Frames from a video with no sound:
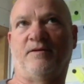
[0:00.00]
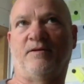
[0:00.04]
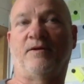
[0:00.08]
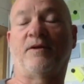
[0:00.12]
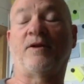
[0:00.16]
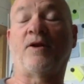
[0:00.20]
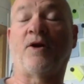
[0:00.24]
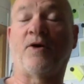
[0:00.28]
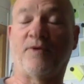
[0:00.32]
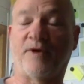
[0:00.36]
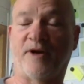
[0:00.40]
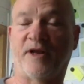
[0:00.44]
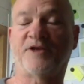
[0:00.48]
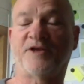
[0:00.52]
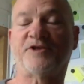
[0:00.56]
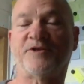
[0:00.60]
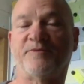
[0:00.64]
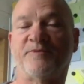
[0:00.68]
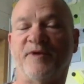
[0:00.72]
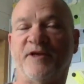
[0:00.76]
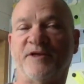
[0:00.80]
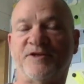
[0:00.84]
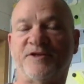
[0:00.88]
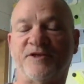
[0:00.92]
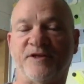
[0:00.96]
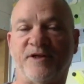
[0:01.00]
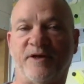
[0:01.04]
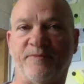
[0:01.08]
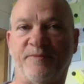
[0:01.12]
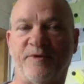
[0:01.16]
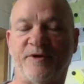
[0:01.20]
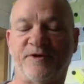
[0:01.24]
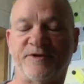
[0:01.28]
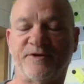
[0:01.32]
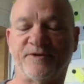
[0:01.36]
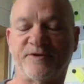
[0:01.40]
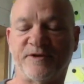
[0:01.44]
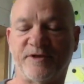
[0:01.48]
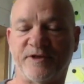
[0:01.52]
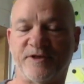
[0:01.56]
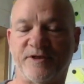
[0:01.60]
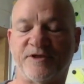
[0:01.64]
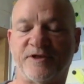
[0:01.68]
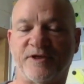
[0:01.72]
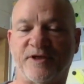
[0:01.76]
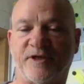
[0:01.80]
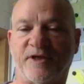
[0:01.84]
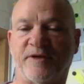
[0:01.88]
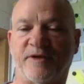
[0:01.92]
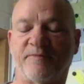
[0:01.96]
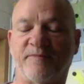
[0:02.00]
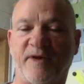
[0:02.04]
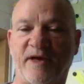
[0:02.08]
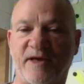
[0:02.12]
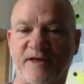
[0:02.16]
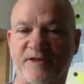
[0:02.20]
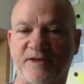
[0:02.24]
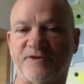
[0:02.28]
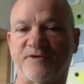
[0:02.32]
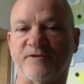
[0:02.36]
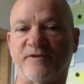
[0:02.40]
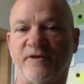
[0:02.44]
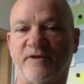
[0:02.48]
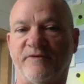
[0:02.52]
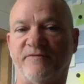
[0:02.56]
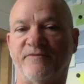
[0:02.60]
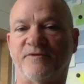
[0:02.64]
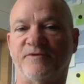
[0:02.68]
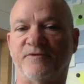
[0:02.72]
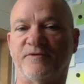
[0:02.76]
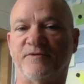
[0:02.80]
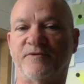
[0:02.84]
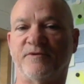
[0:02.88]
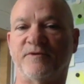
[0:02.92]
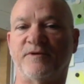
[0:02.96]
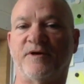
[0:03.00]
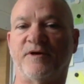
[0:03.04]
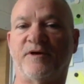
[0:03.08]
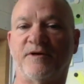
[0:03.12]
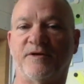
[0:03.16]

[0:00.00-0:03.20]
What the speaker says: and I should mention I'm also teaching at master level